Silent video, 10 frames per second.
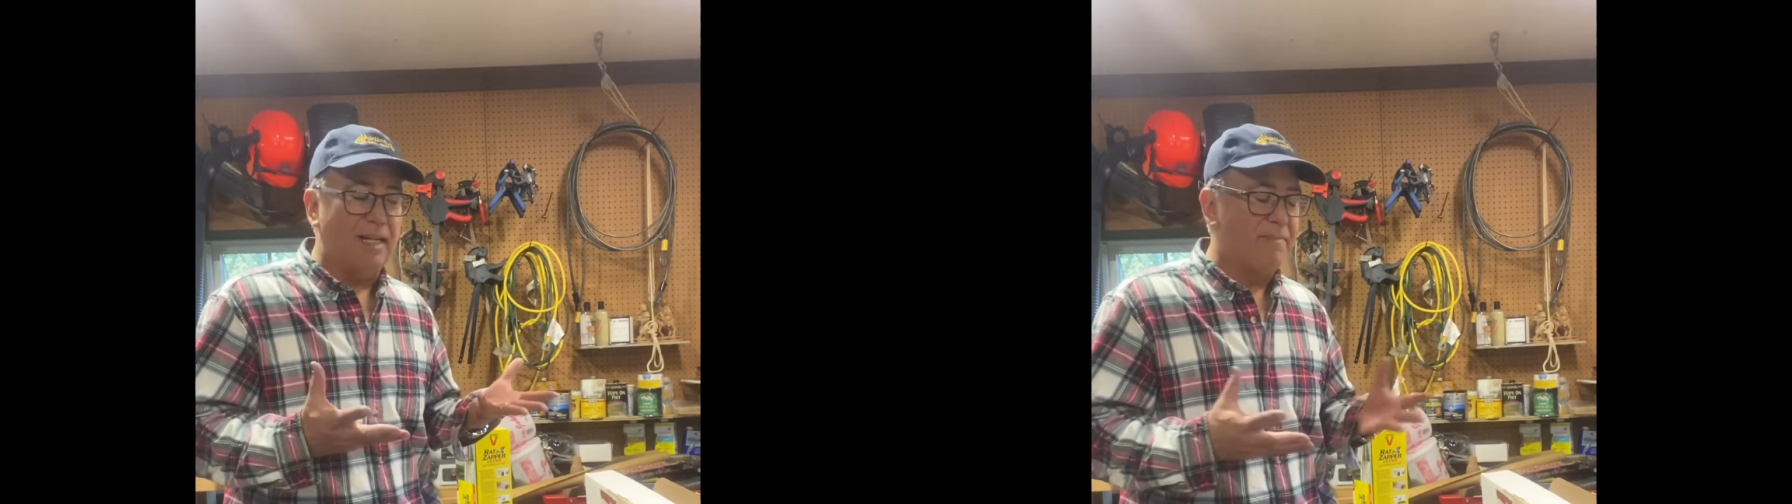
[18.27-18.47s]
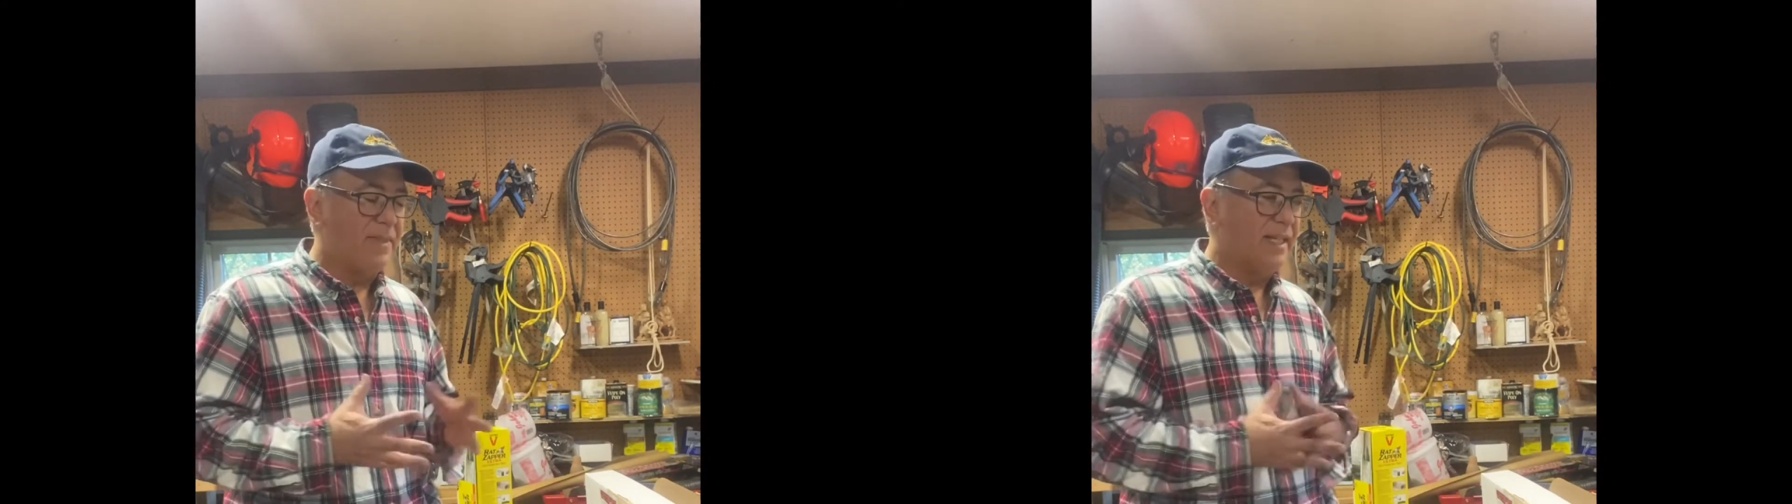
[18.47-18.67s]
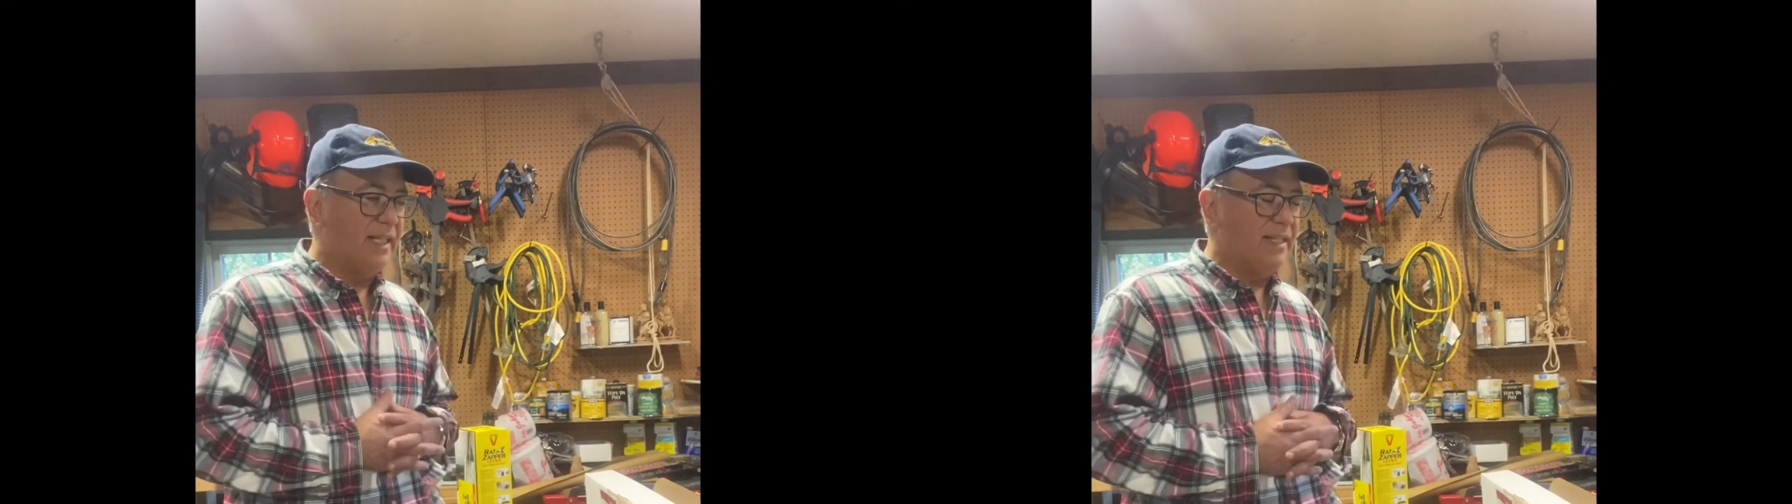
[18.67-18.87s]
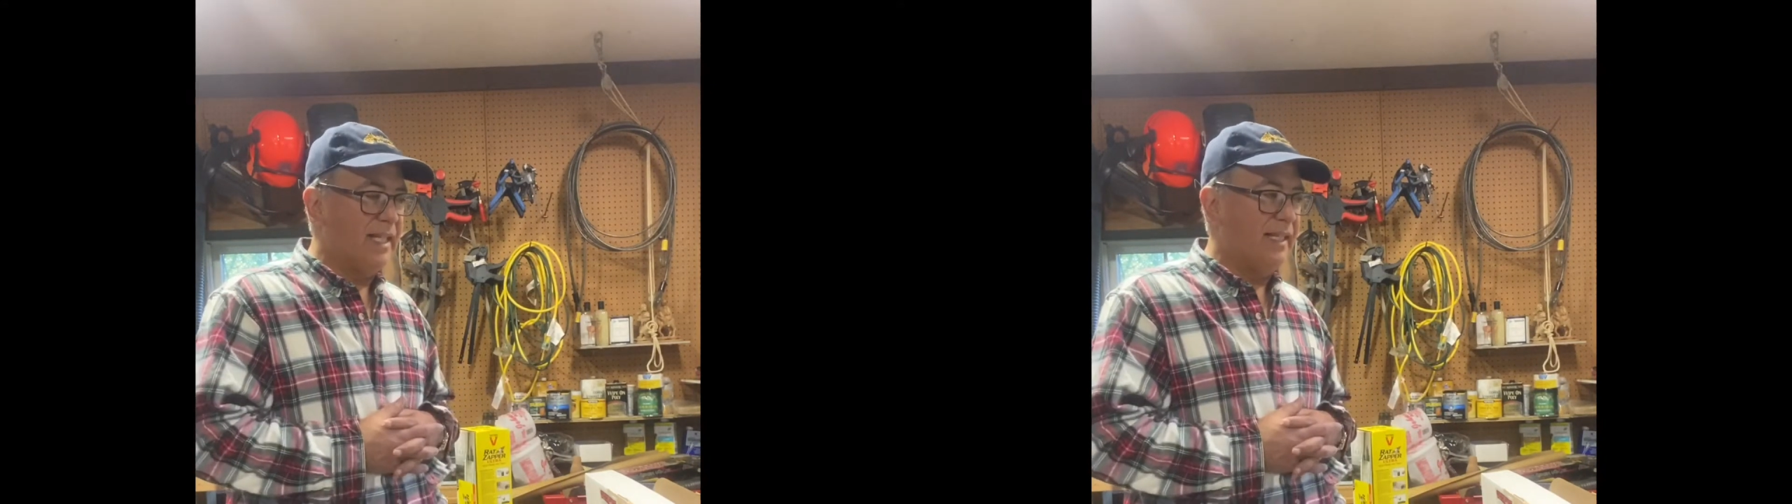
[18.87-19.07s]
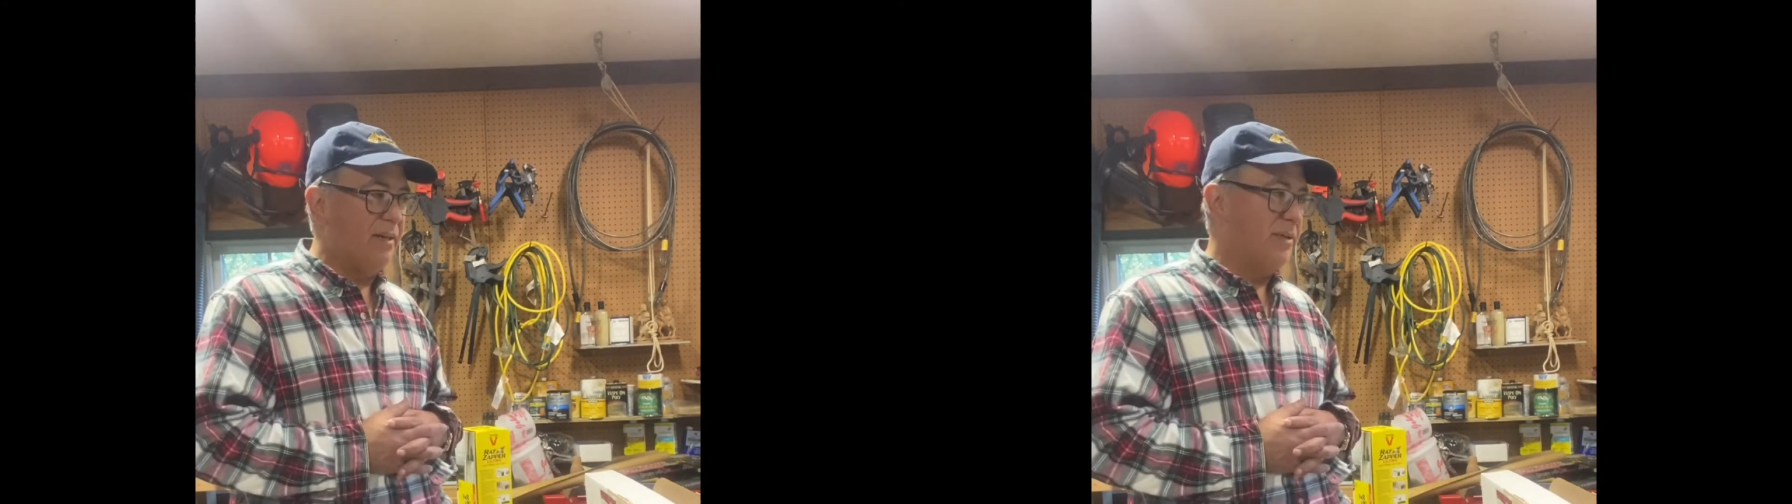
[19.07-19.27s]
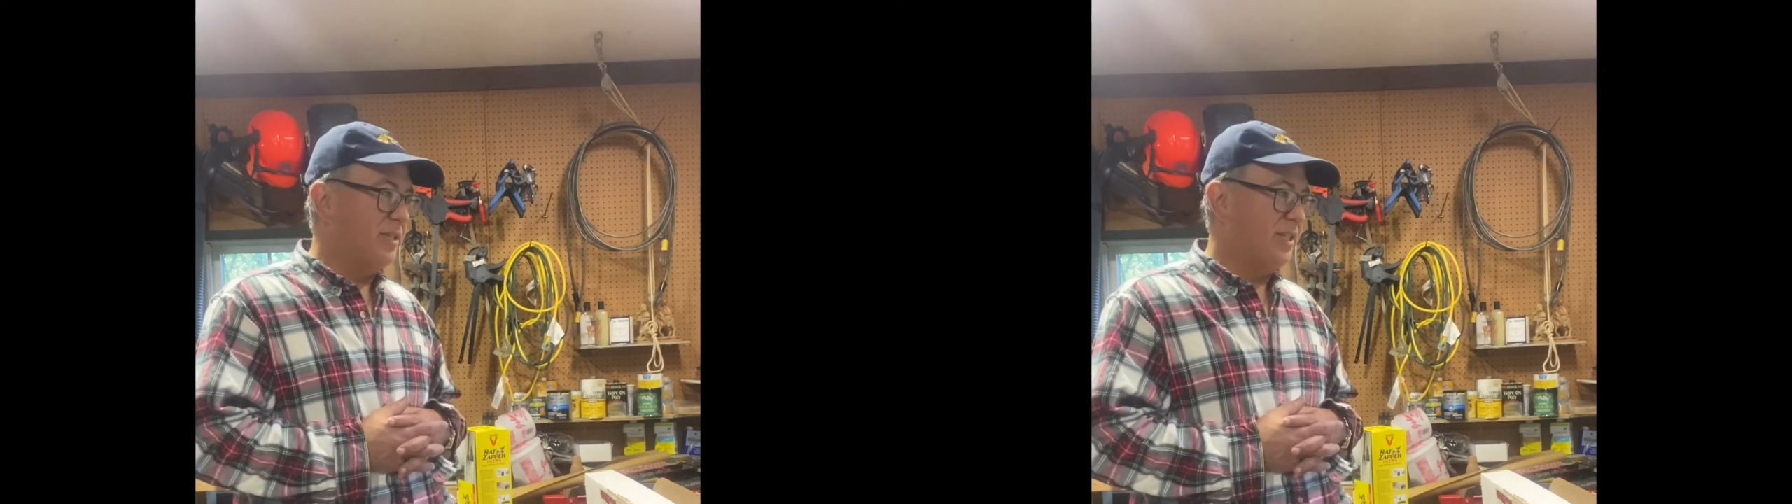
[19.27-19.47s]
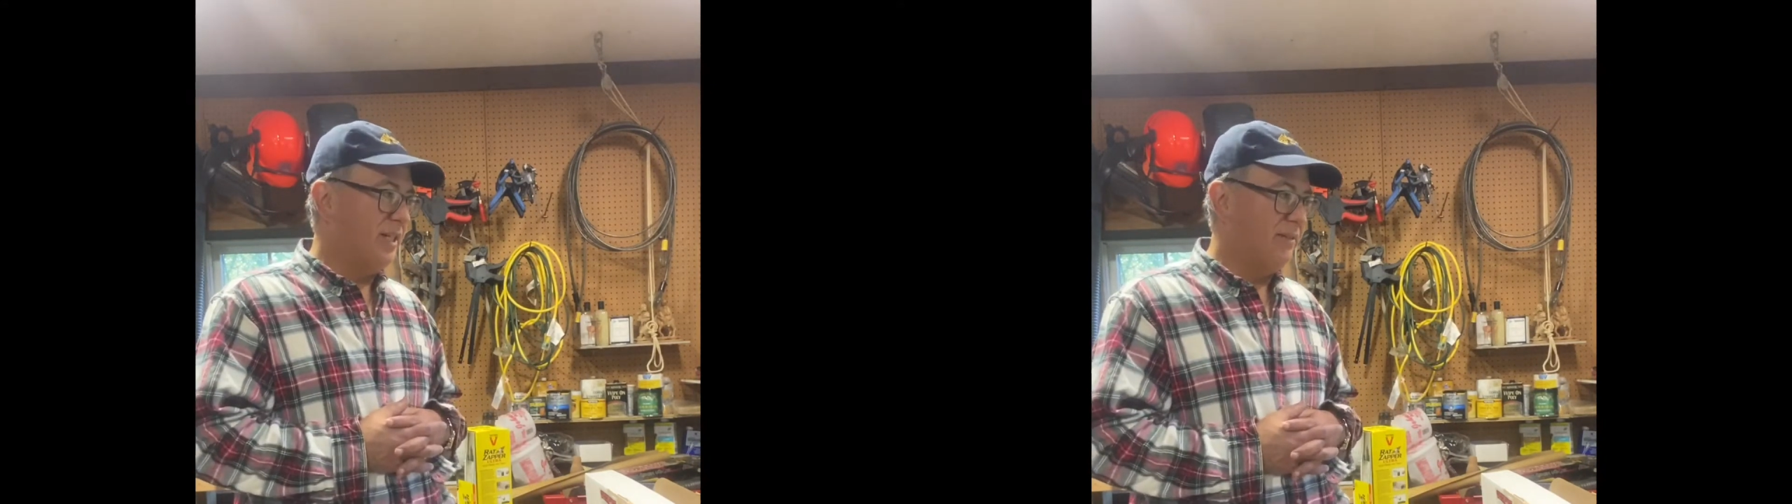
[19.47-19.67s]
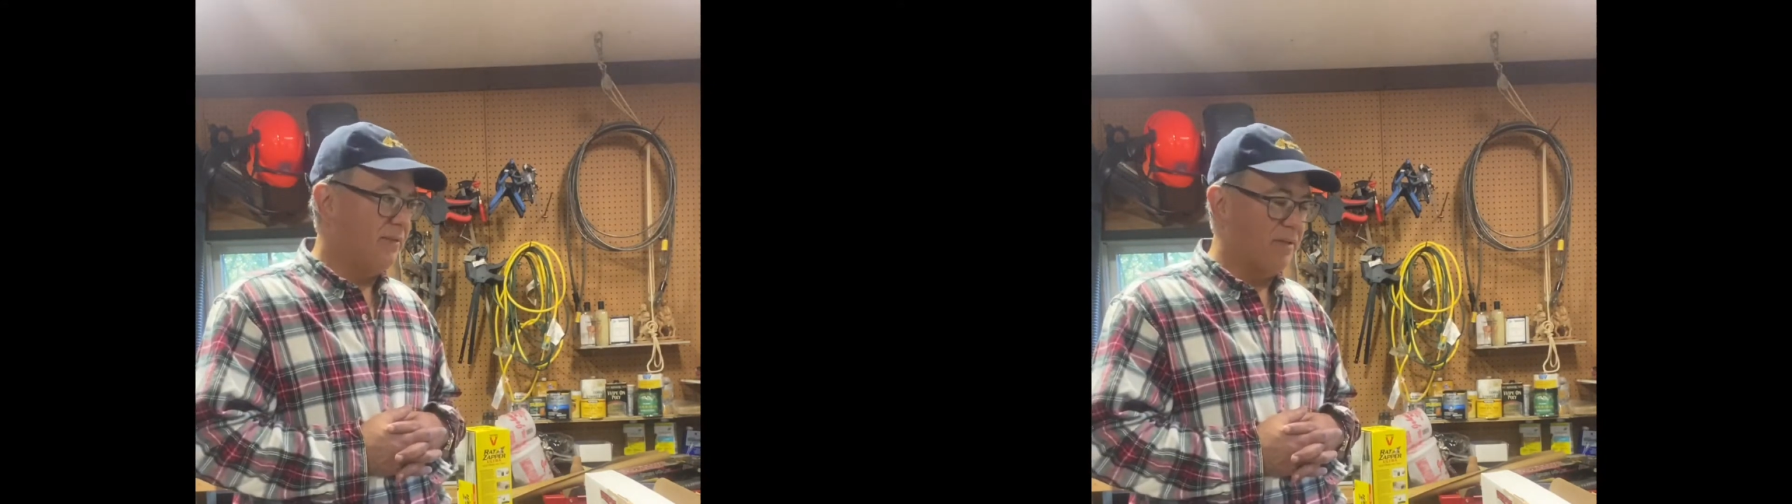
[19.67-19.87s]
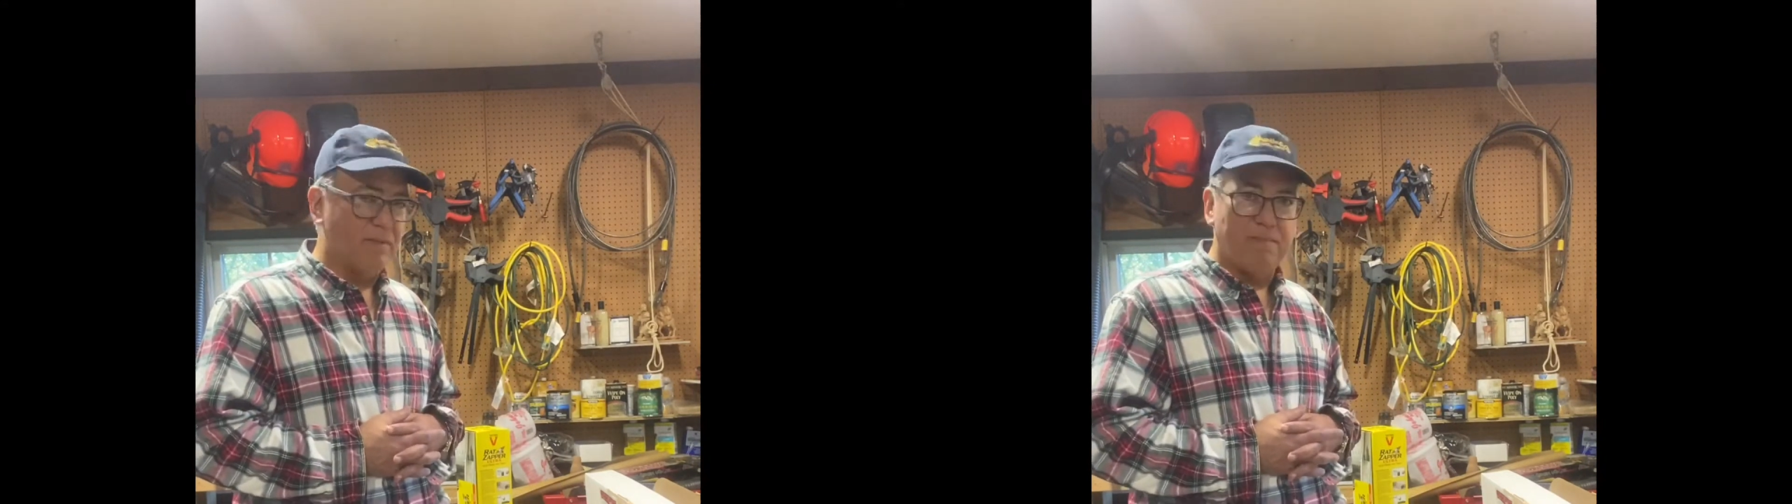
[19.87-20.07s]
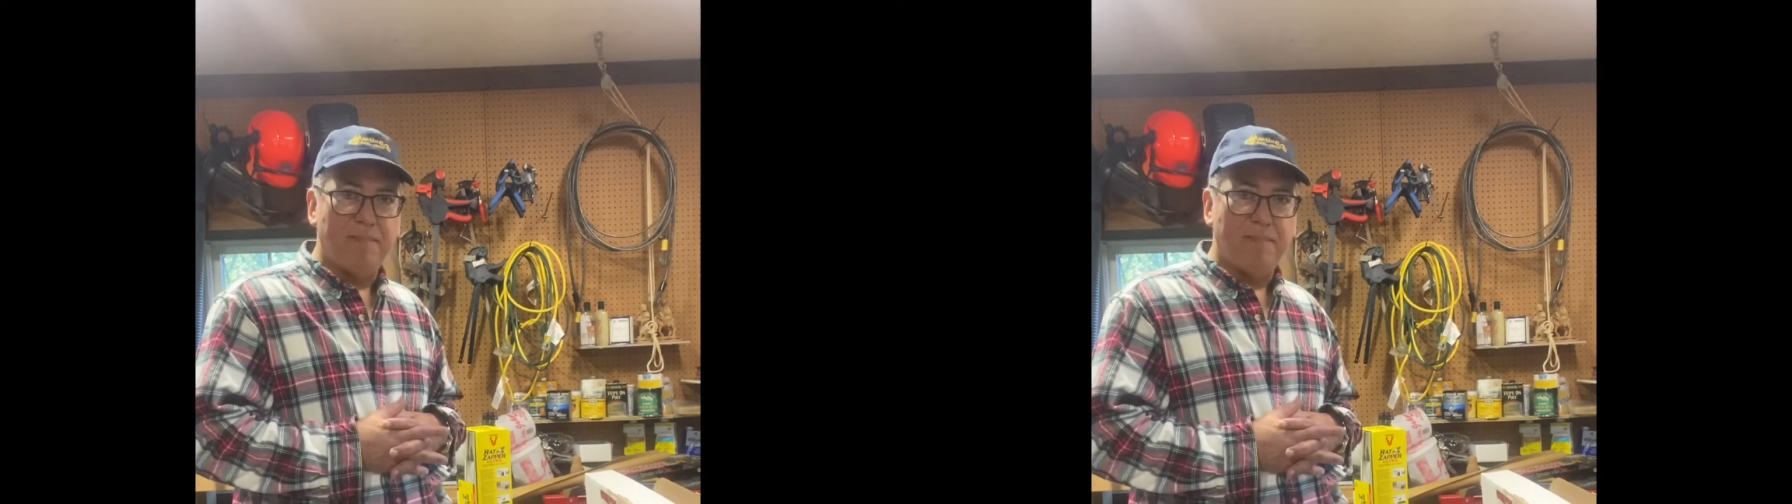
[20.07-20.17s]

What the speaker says: I'm thinking that they were using it for